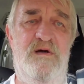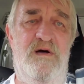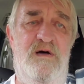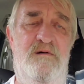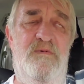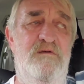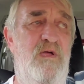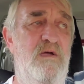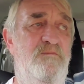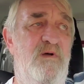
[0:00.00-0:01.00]
My
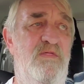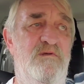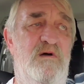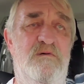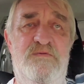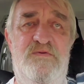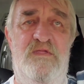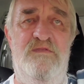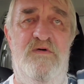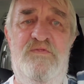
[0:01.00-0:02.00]
grandfather always
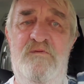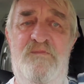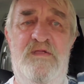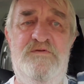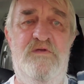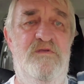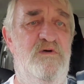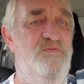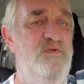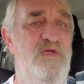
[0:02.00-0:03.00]
said, nothing ventured,
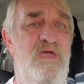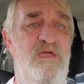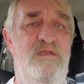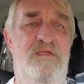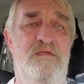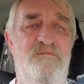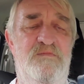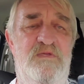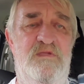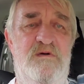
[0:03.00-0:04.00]
nothing gained.
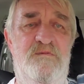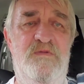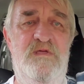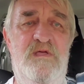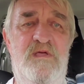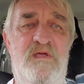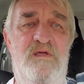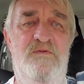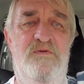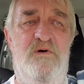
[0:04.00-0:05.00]

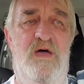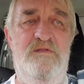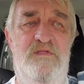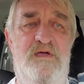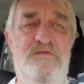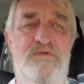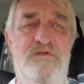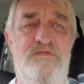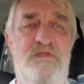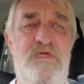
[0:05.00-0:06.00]
So I
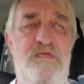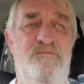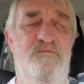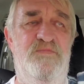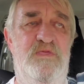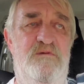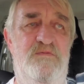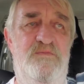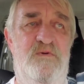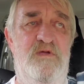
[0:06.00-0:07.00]
took the leap. It
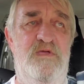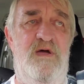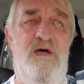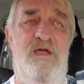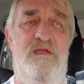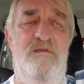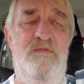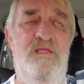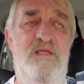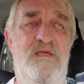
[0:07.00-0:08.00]
was very hard.
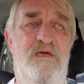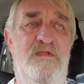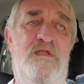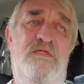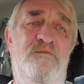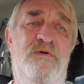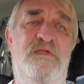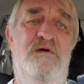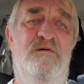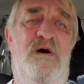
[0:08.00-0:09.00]
In another
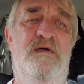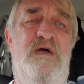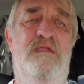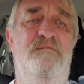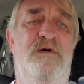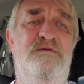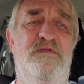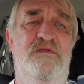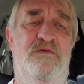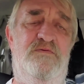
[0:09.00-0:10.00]
video, I kind of
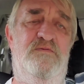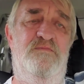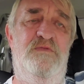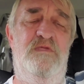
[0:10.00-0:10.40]
mentioned this.